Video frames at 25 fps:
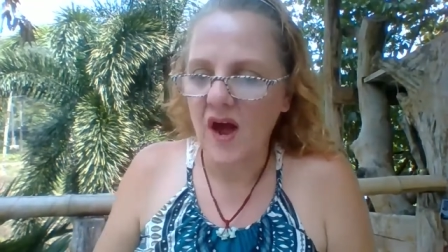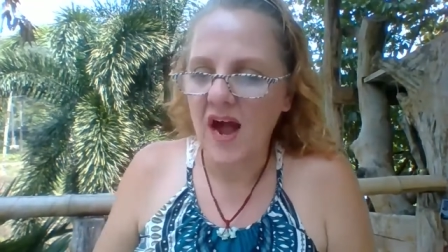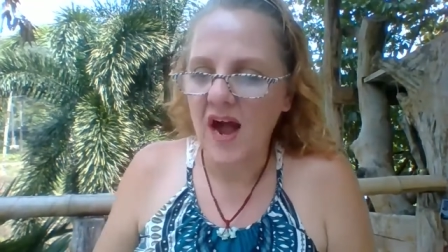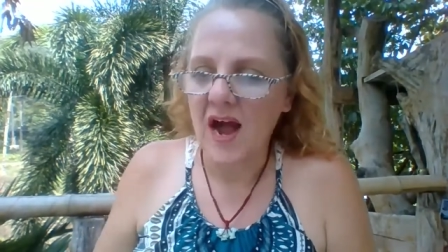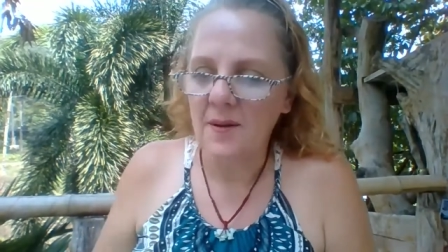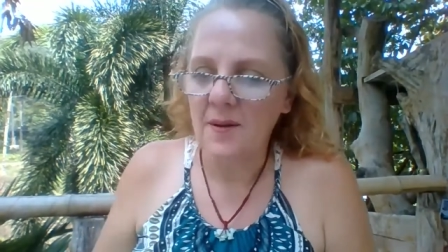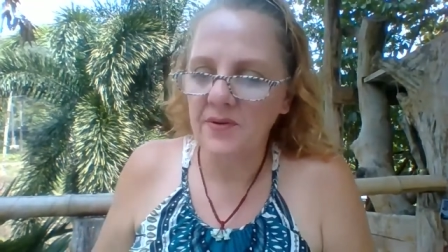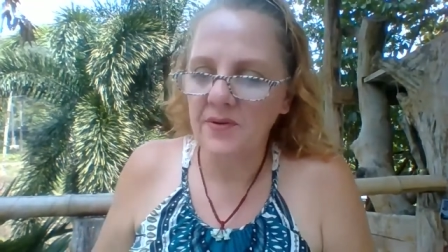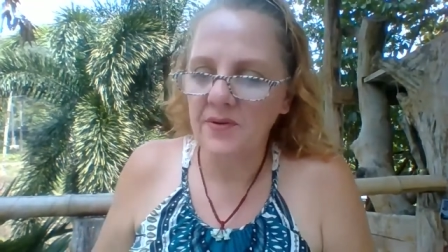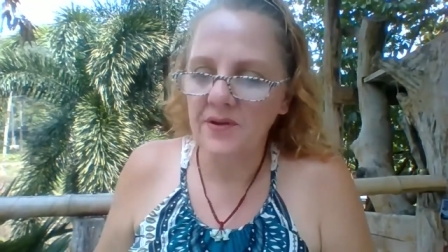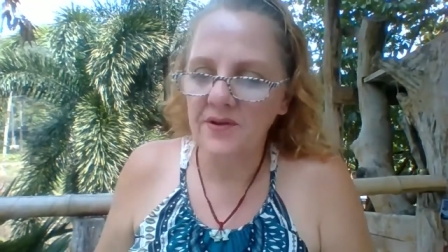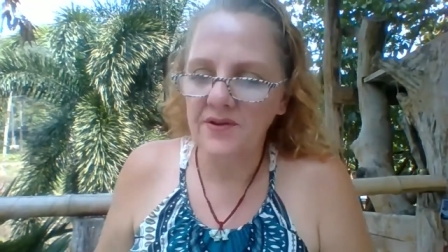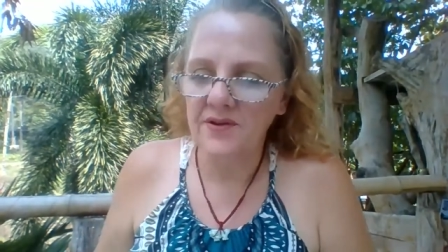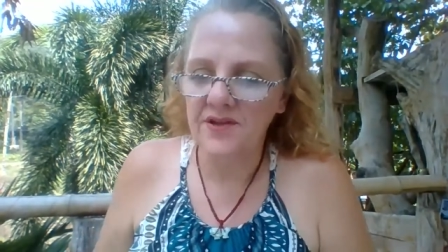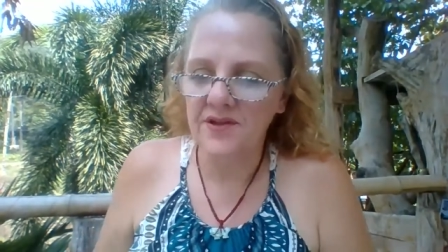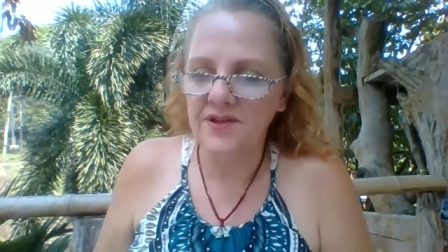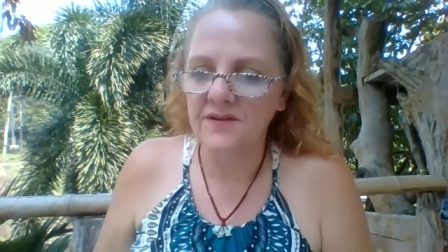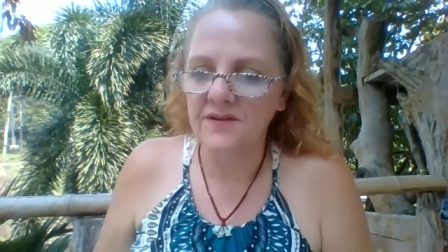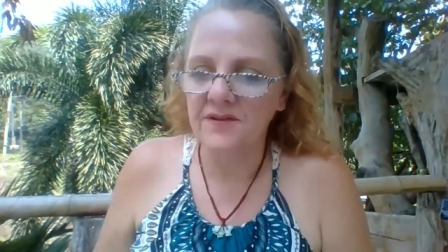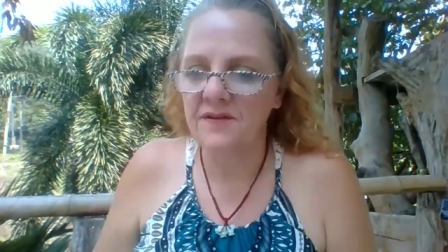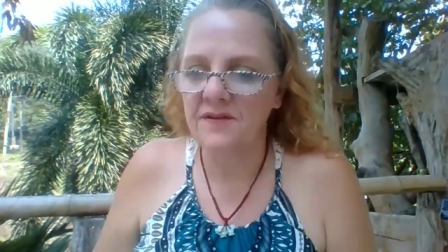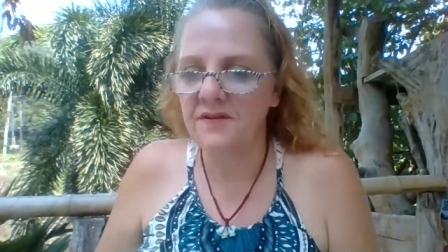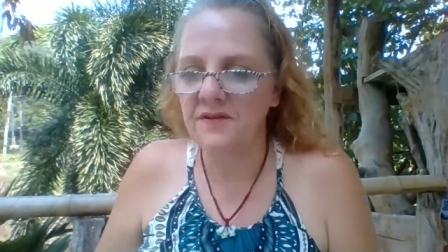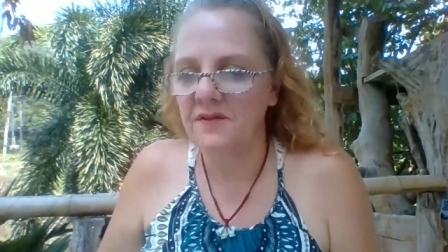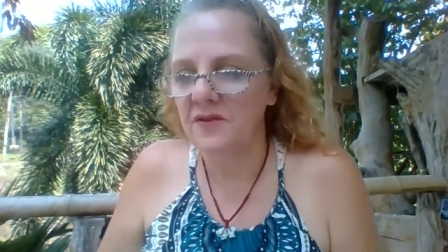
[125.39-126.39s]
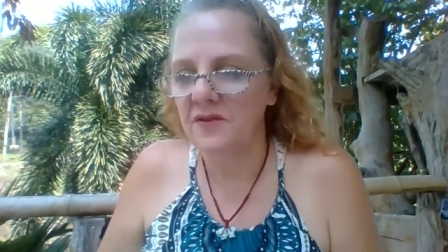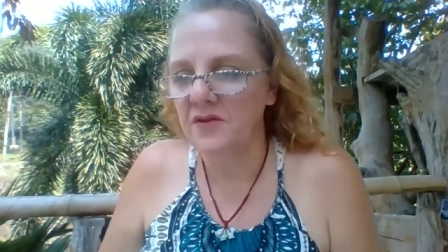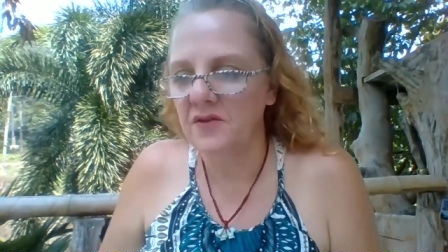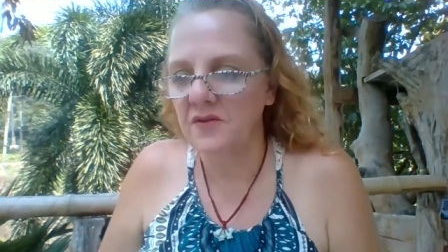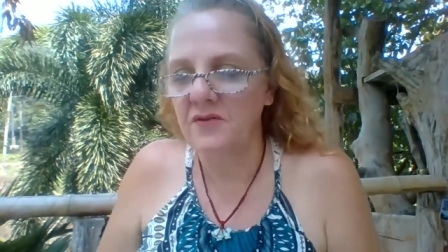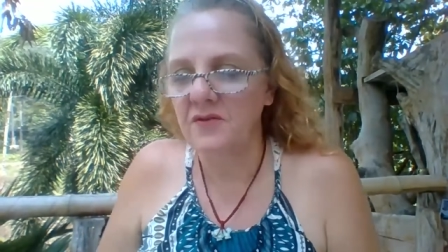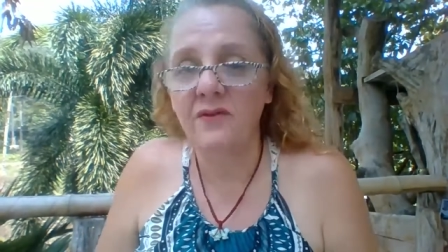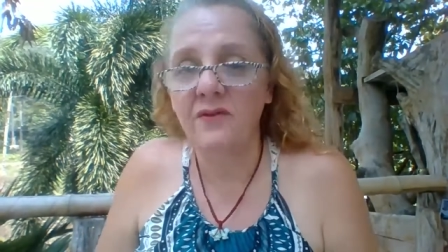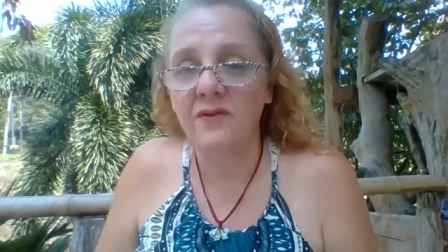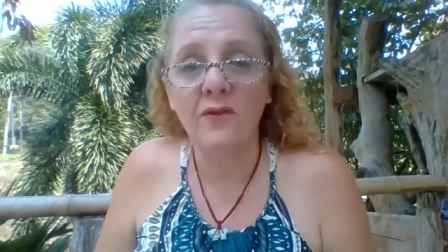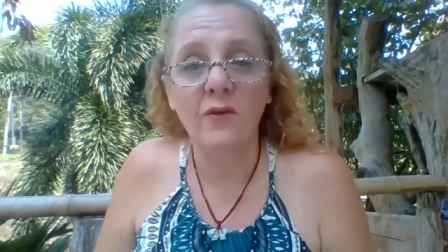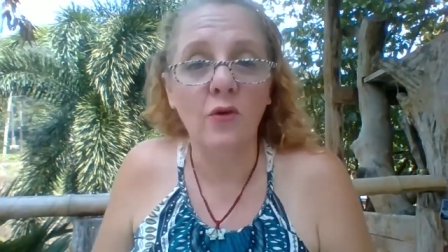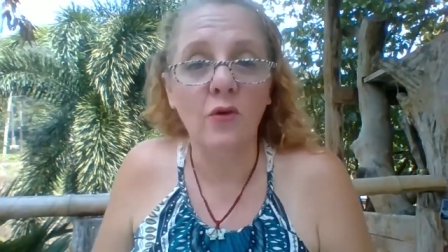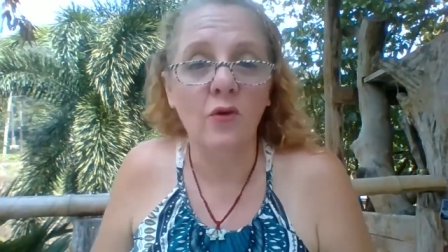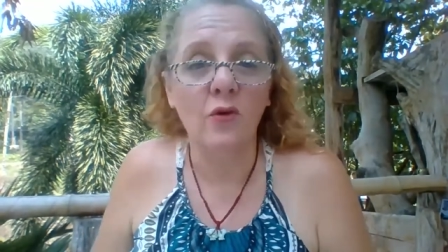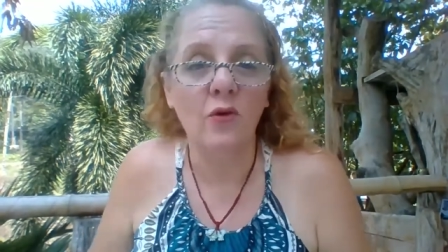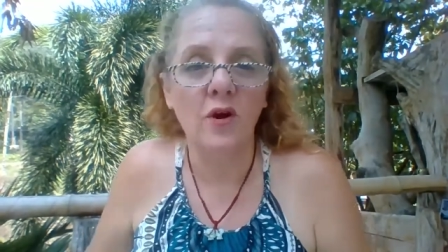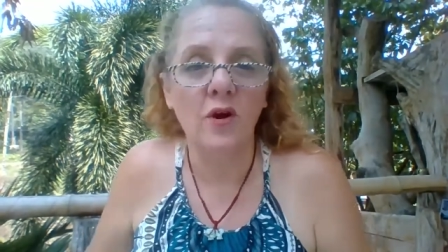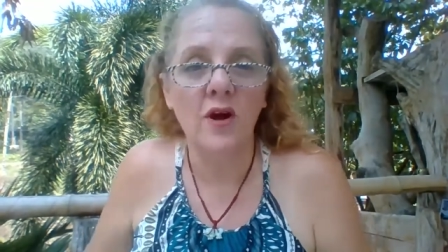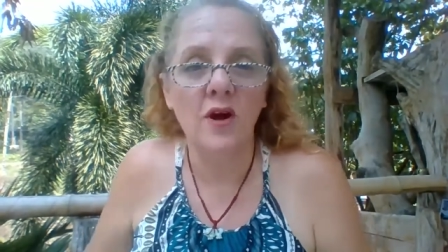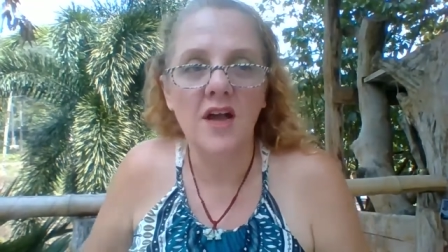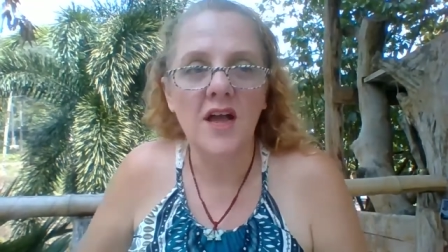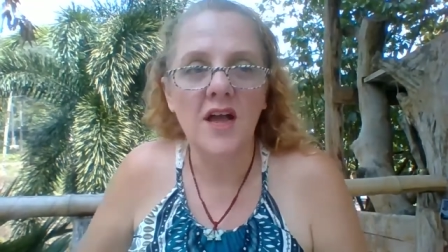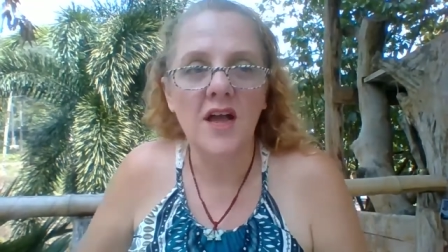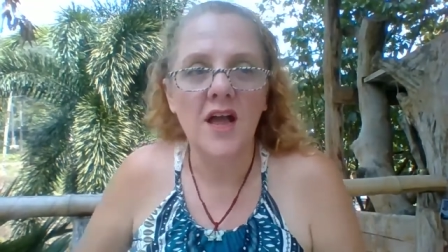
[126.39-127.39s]
happened
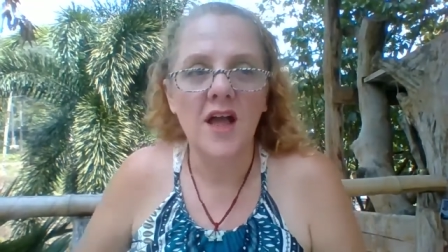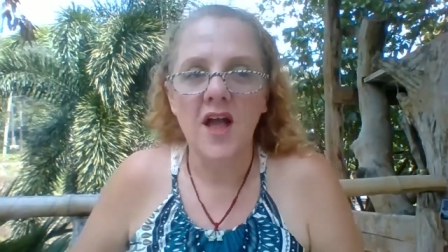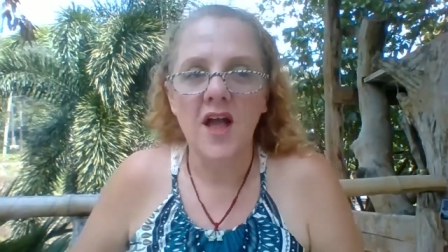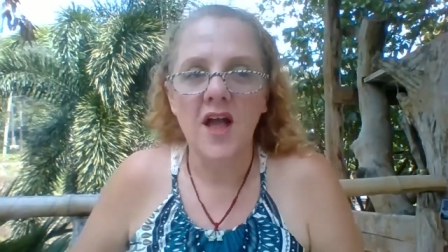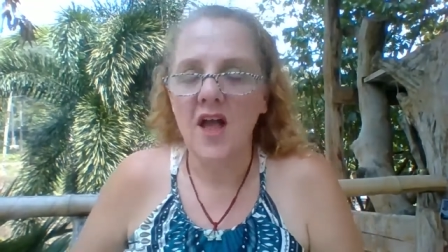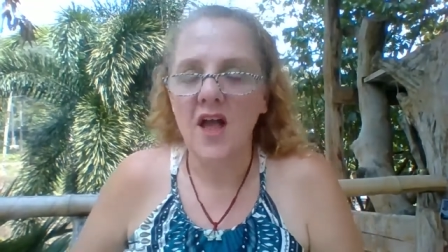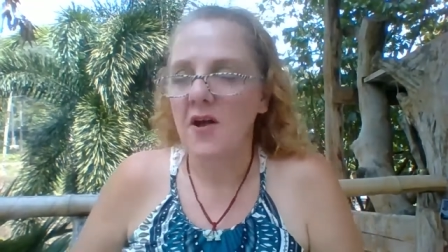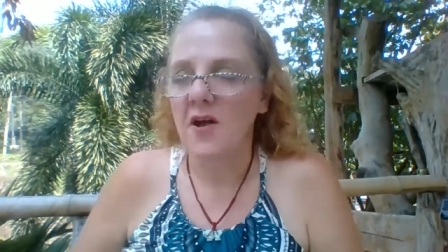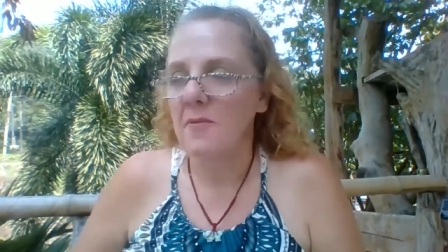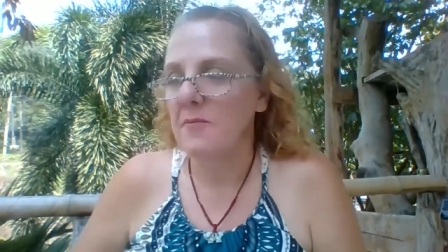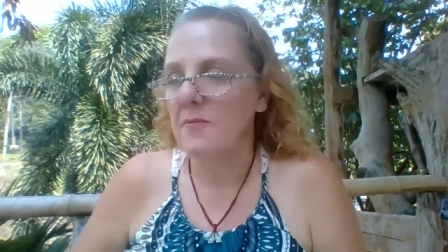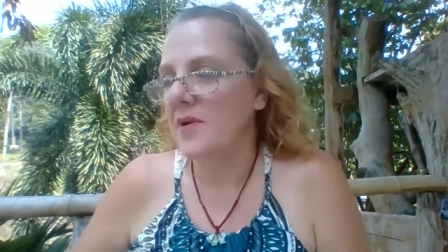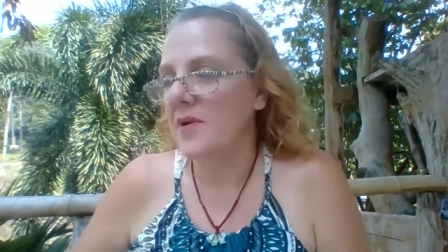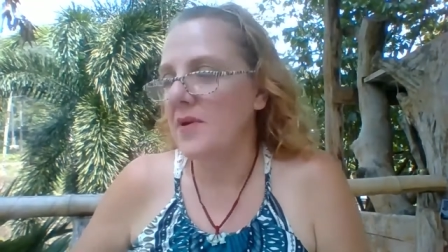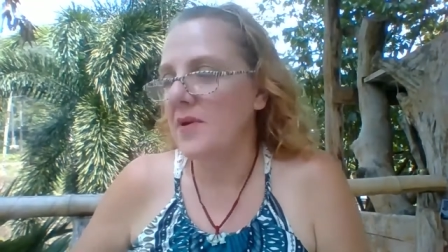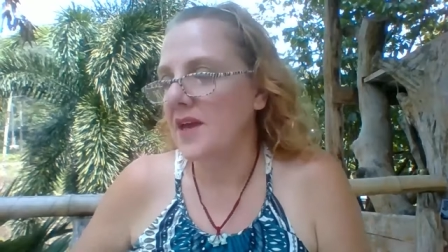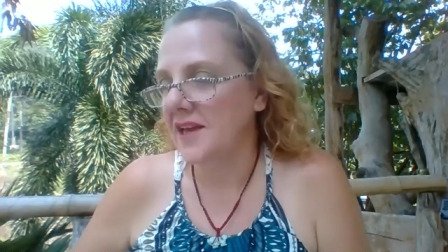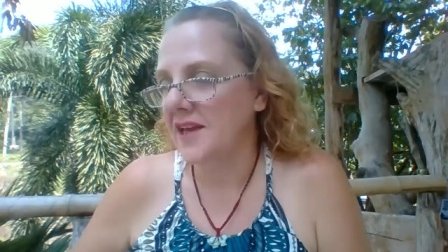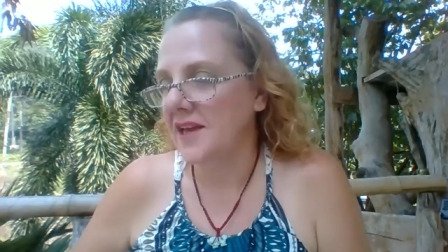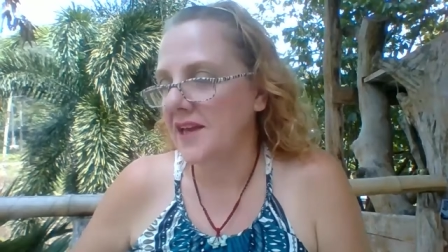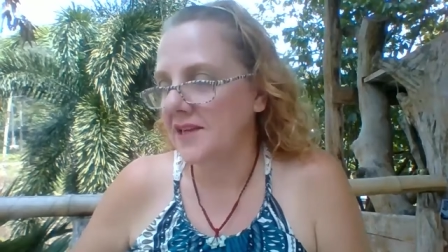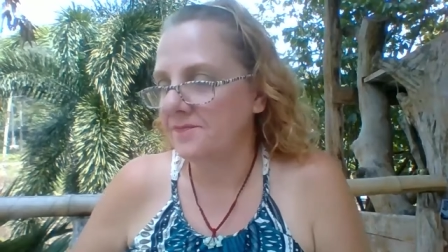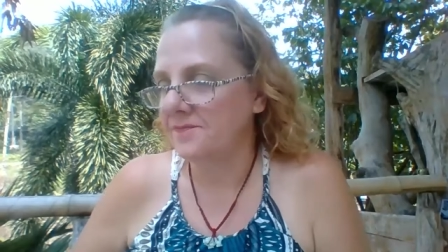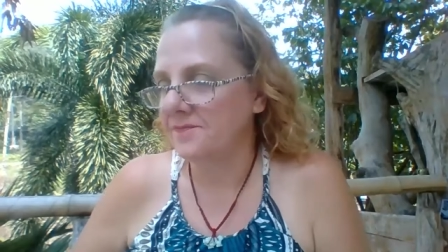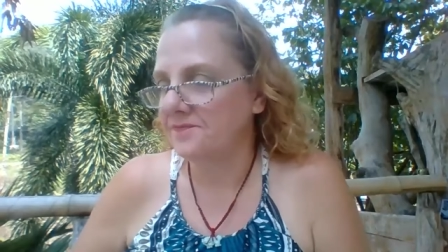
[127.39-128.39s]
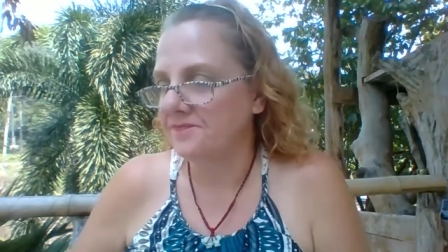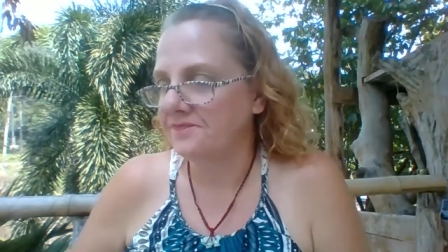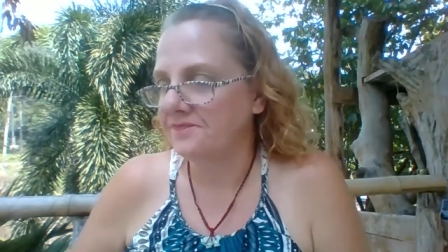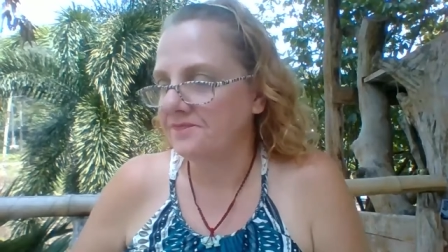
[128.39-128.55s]
for me.